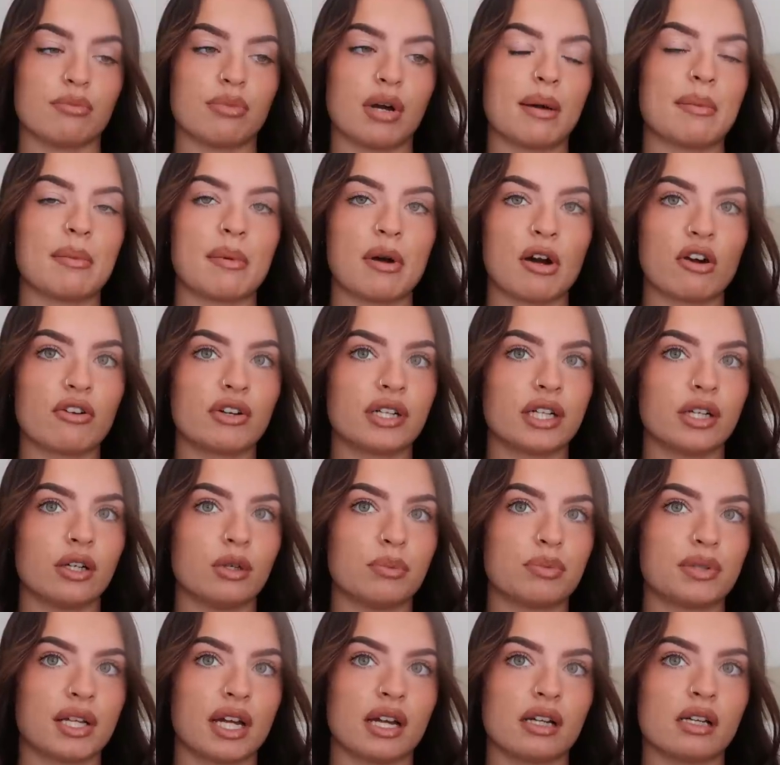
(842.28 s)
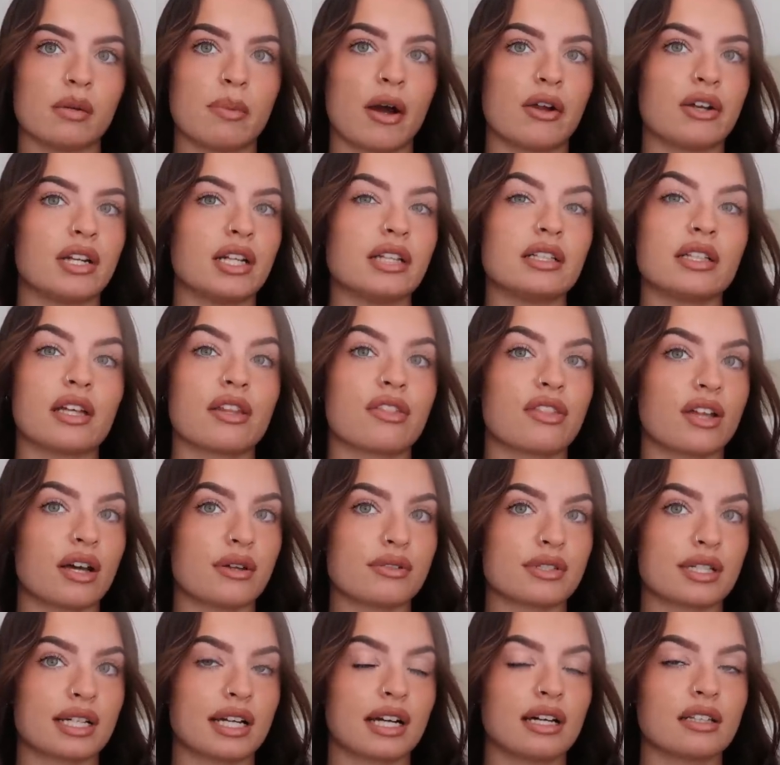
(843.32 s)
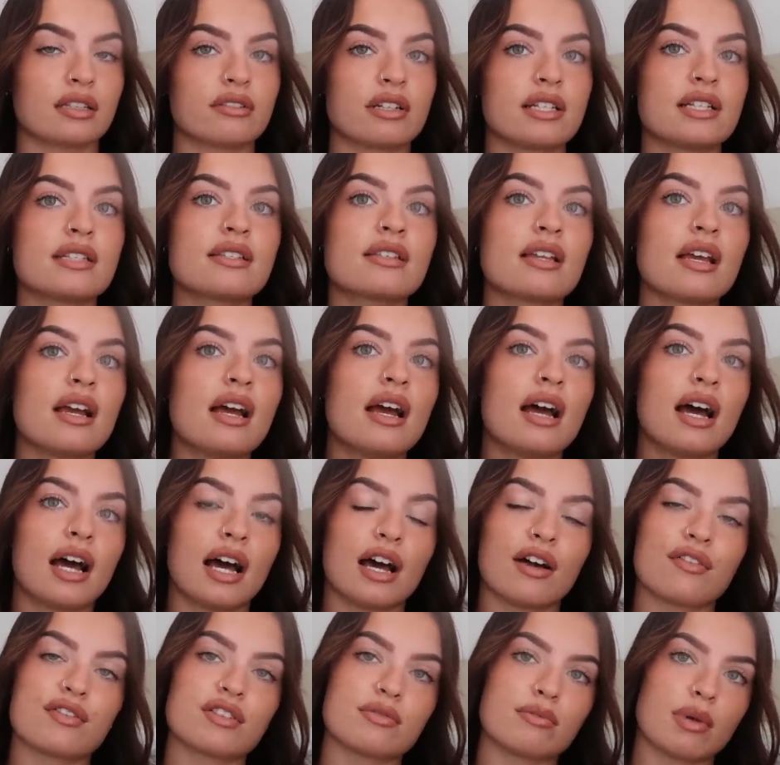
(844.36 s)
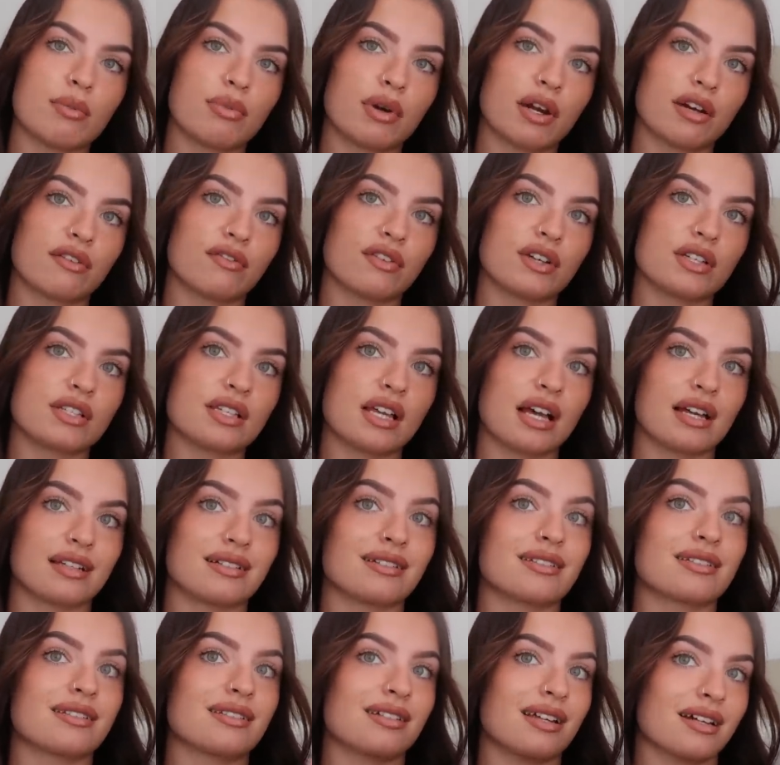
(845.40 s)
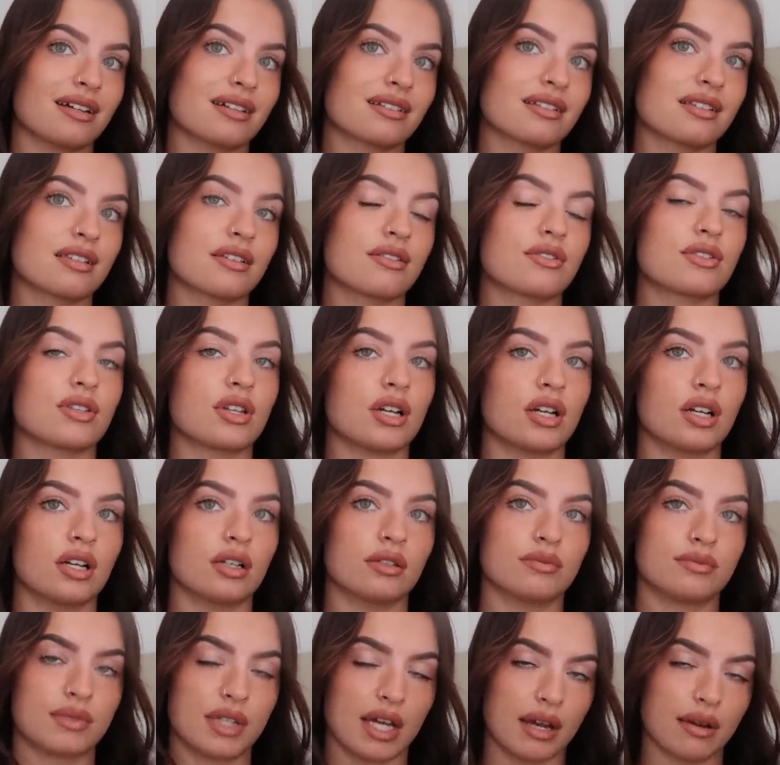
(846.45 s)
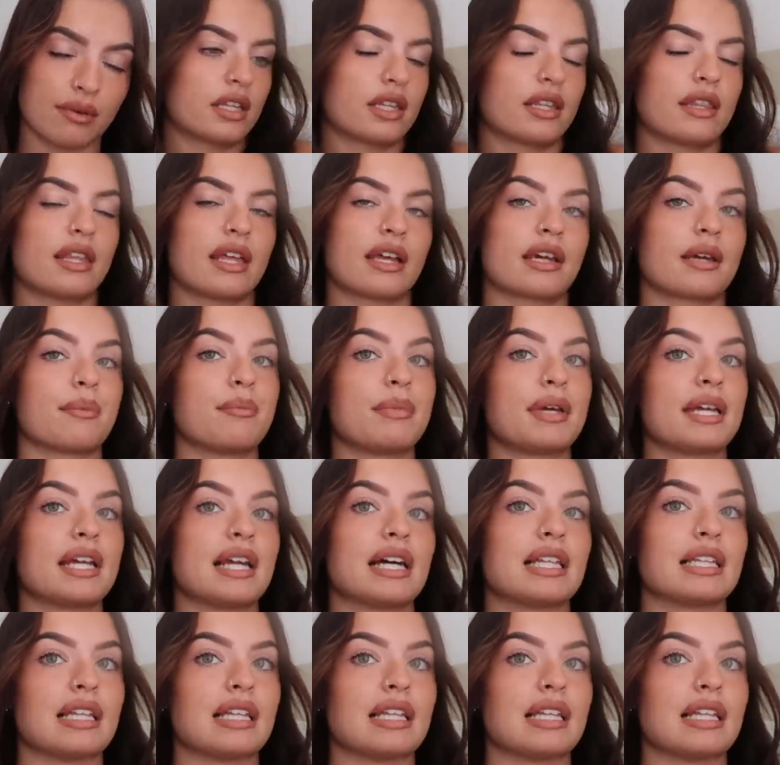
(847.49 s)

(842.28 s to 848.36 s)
but I'm already up there about nearly 1,000 calories after my breakfast and snacks. So yeah, they can be a